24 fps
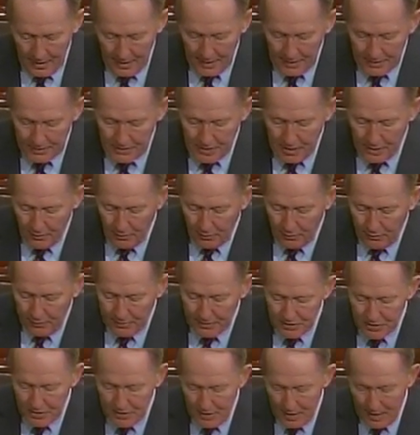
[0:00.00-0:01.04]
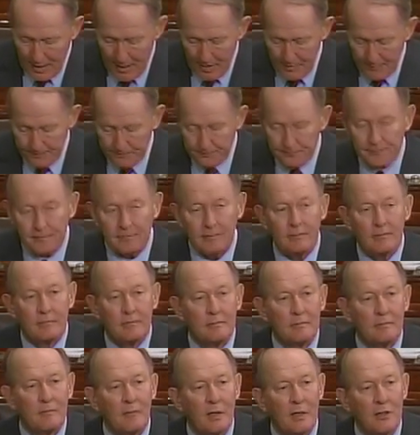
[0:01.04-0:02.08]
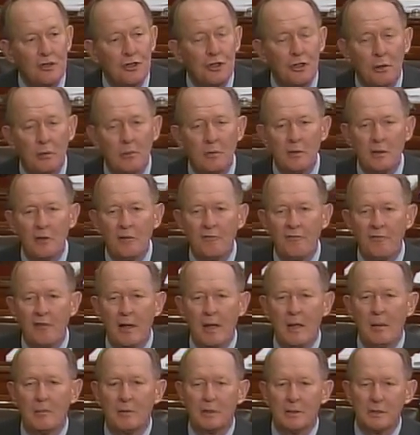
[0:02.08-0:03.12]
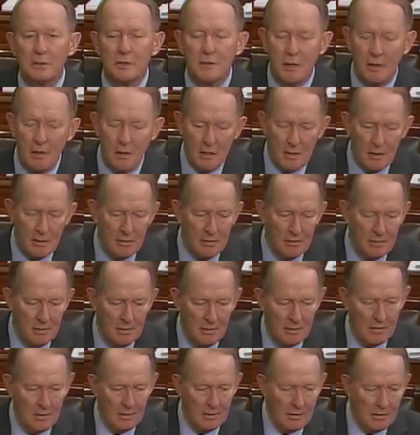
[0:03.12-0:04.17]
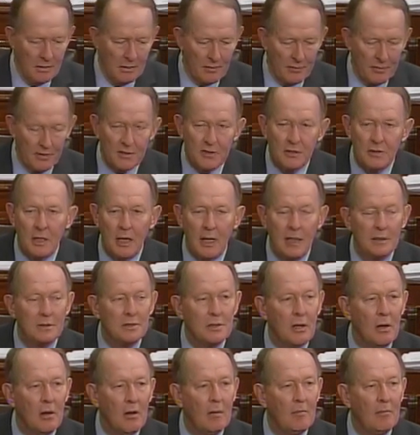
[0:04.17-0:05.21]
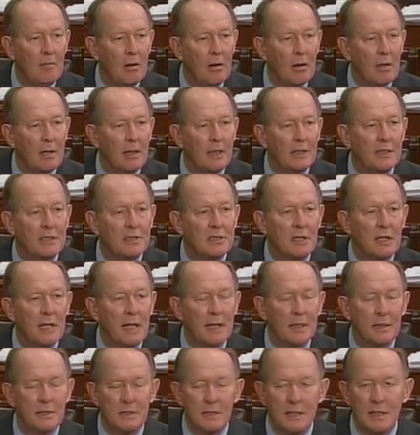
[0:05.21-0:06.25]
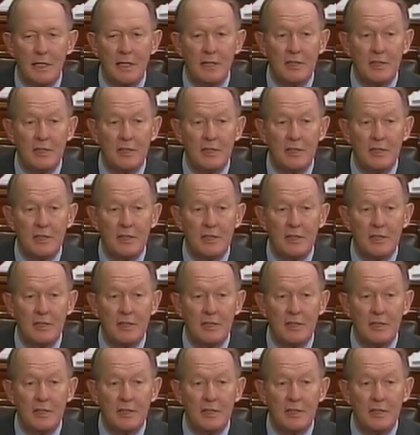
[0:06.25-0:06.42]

Senator Chris Dodd, children and families are Chris Dodd's hallmark and his legacy.